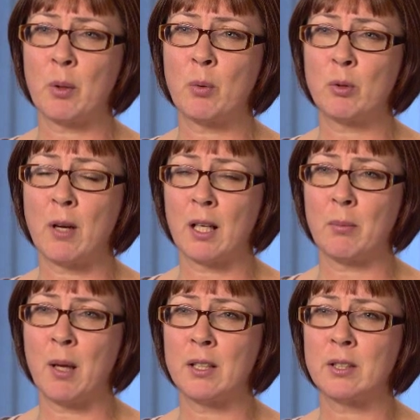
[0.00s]
that we would
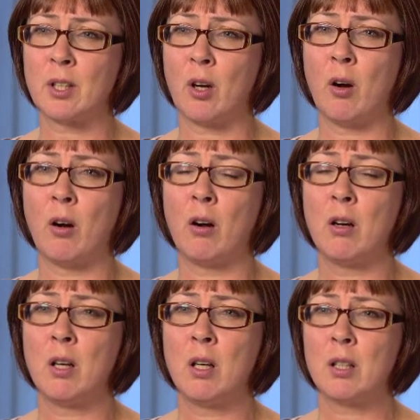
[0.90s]
recommend are
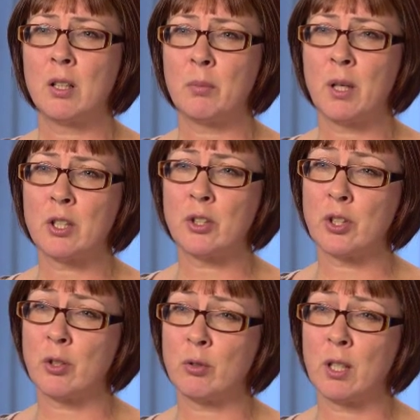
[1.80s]
that
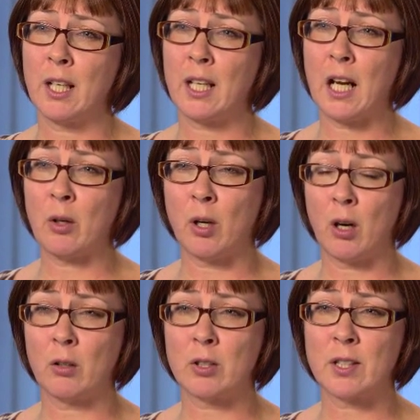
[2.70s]
patients don't drink any
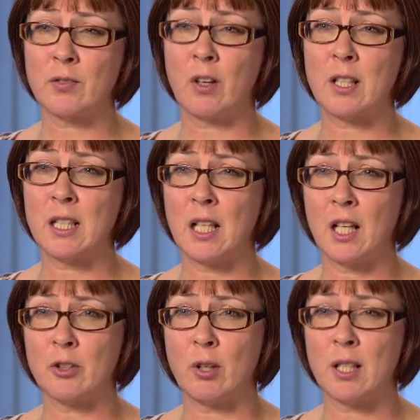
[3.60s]
alcohol because it's very
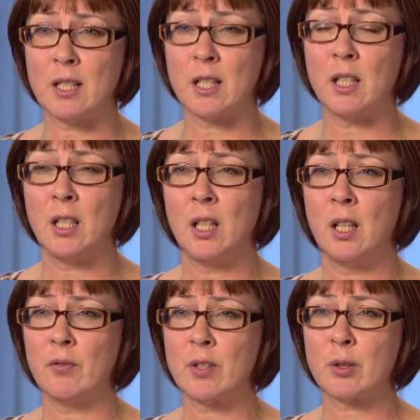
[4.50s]
dehydrating,
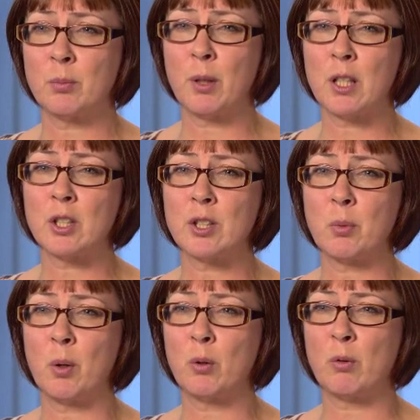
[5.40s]
and for some
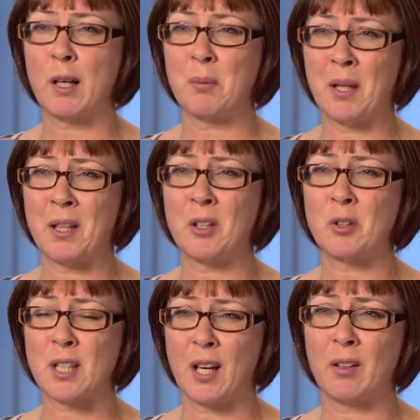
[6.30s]
patients we would recommend they
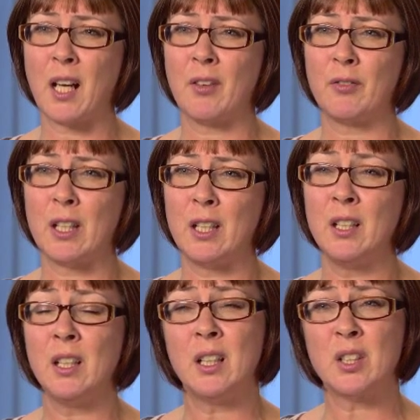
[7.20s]
cut out
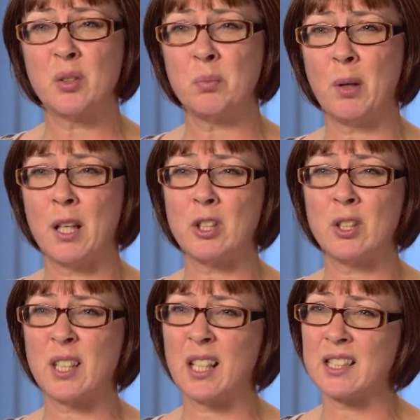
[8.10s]
caffeine. Some
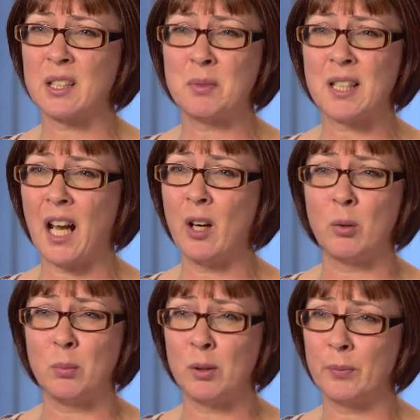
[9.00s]
patients that seems to
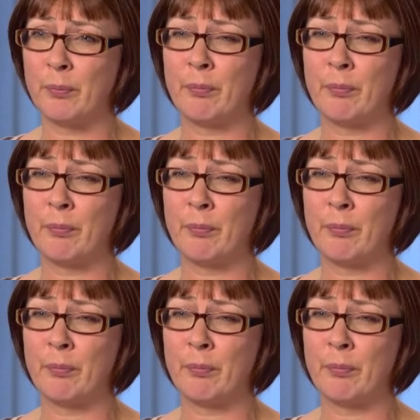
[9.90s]
help.